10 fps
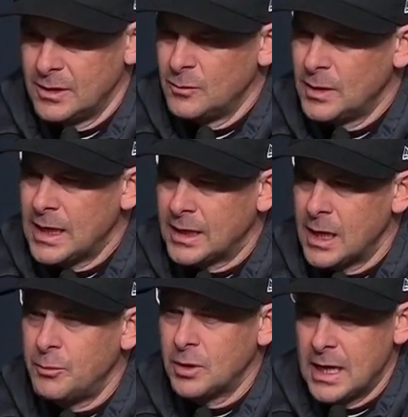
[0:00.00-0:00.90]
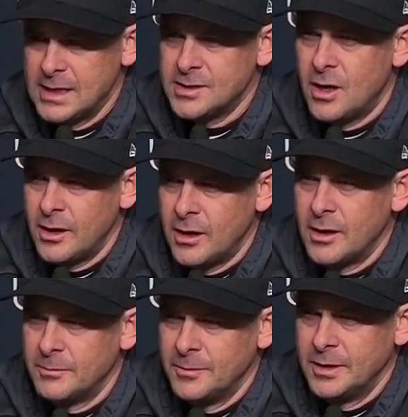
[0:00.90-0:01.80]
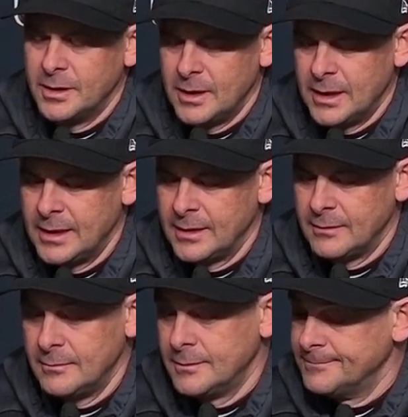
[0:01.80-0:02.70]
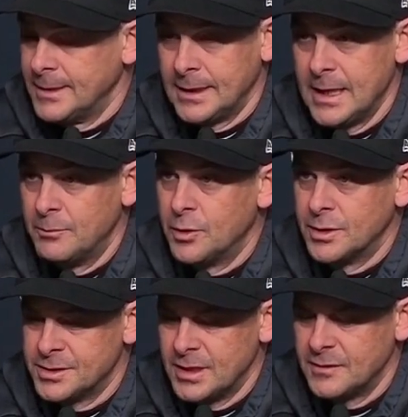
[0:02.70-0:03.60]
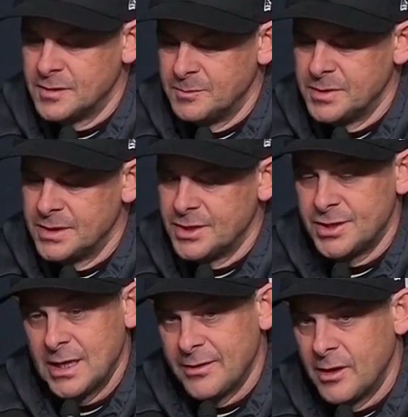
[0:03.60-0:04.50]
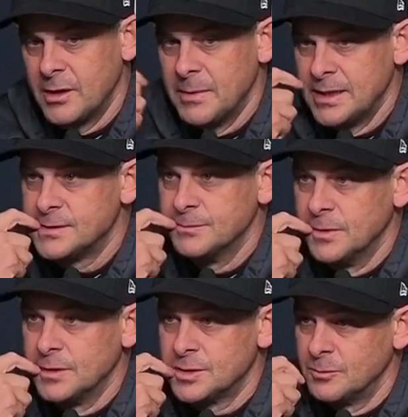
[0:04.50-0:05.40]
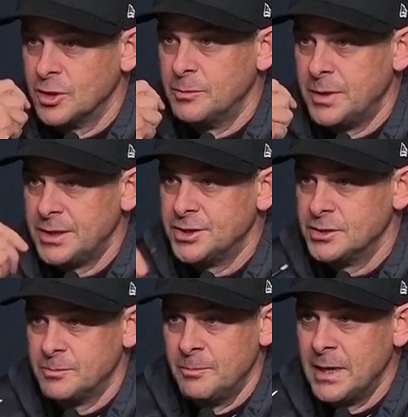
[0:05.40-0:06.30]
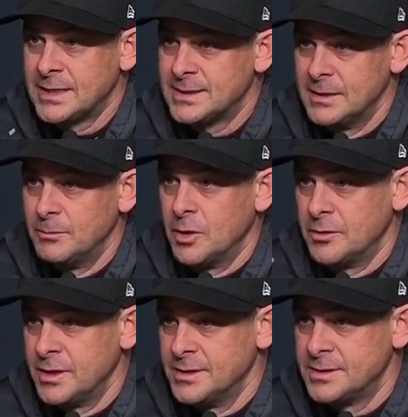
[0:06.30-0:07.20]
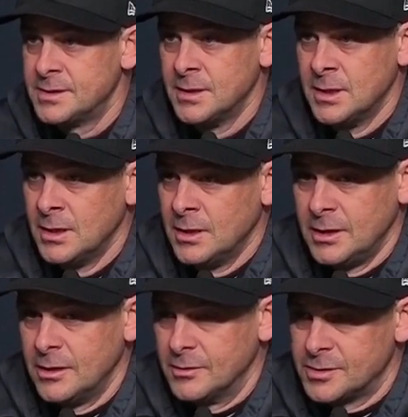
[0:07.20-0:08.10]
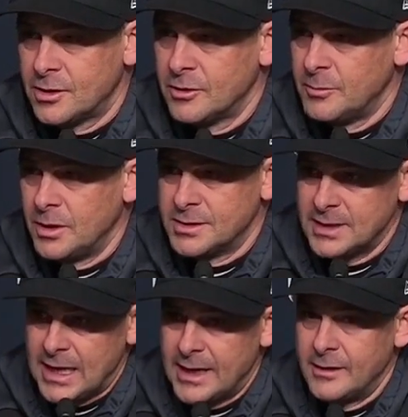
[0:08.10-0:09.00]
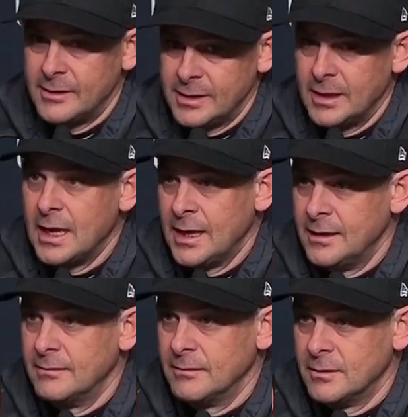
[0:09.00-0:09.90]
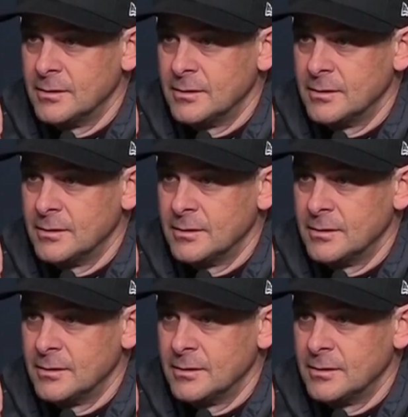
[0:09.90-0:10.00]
we got a couple guys on on him, and, and again, put ourselves in position. I thought he made some some good pitches, mix in both his, you know, his curveball, slider, and and